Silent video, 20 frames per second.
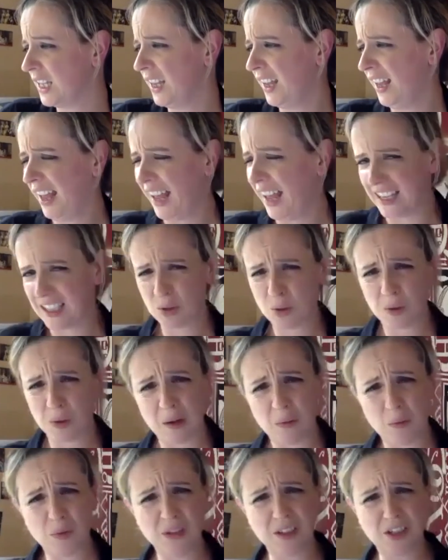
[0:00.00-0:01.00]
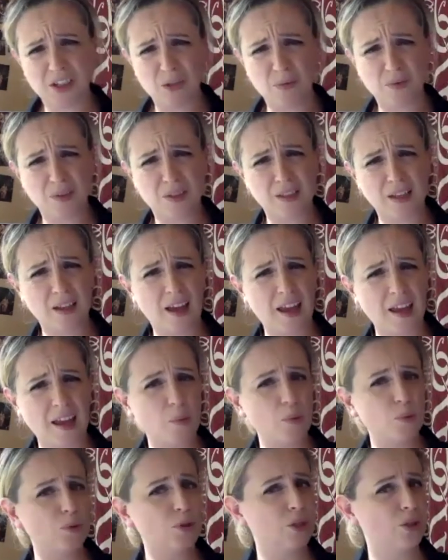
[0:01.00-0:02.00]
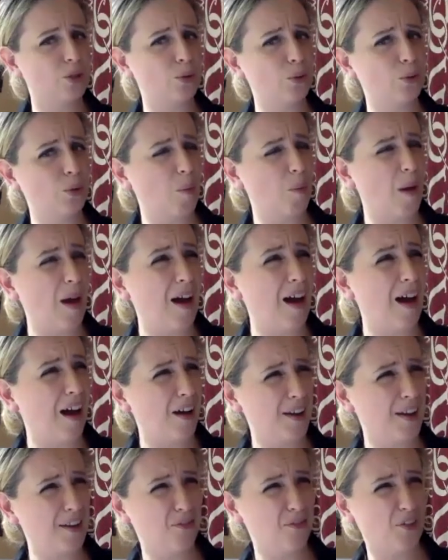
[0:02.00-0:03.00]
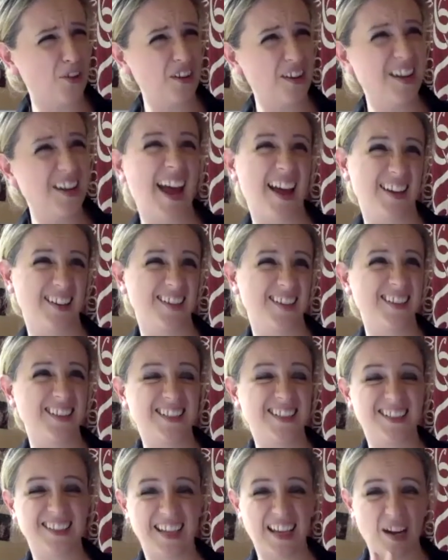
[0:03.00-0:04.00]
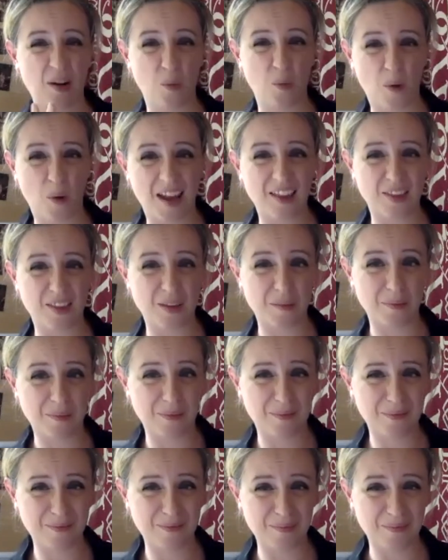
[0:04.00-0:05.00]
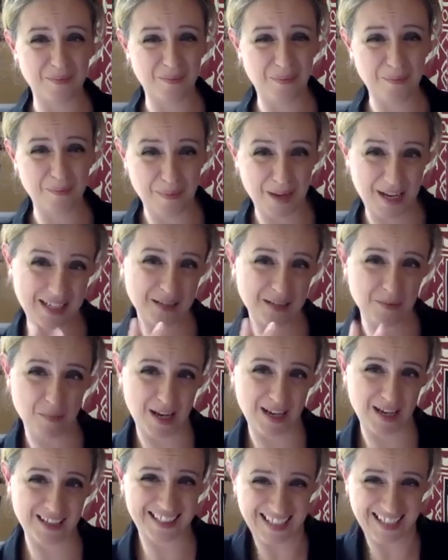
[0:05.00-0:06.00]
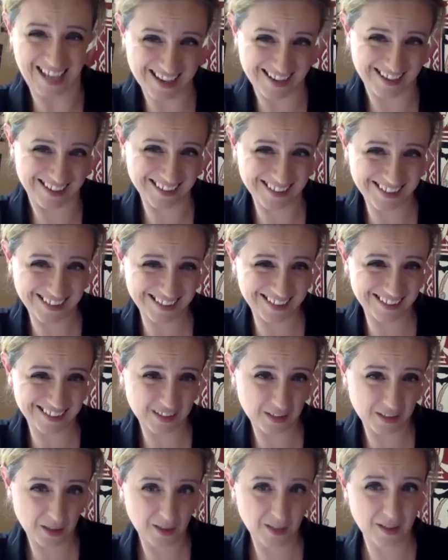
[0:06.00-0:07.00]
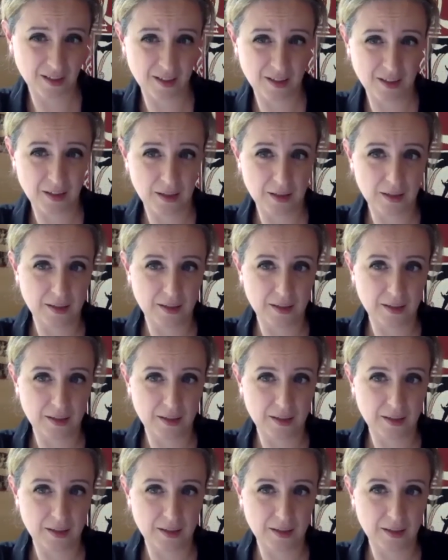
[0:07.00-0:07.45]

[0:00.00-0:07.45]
it, t- it she was able to talk about high finance in a way that made it make sense, mm.